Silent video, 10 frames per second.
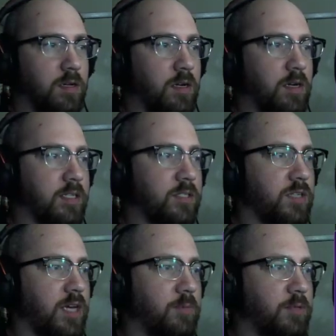Alright, so
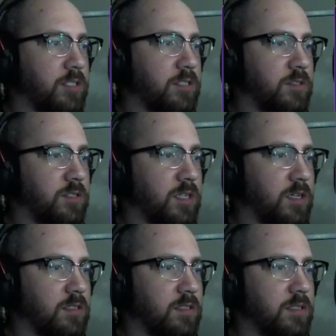yeah, we're going to do the
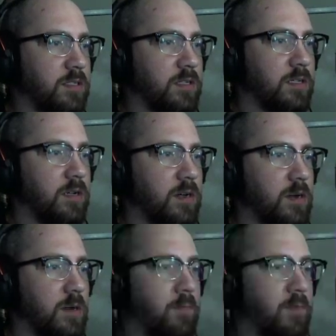tunnel.
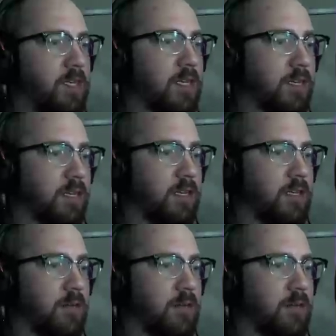Giggity.